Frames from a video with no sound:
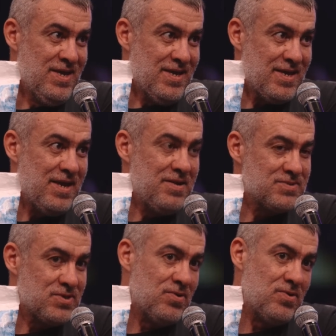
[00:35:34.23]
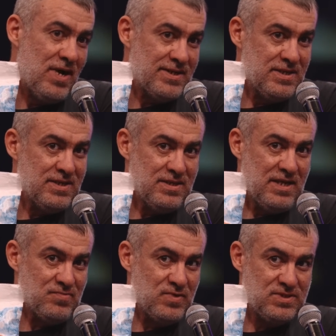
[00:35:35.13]
Yeah, so I think
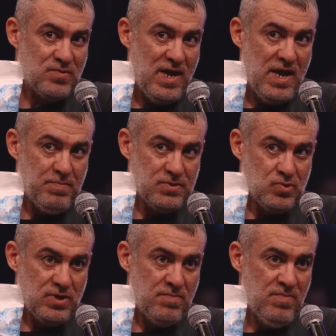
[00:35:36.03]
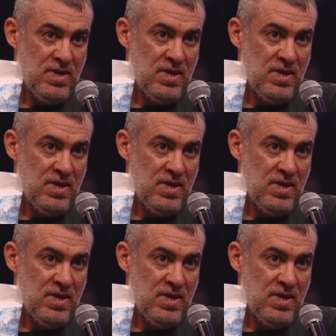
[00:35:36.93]
that was what happened to him.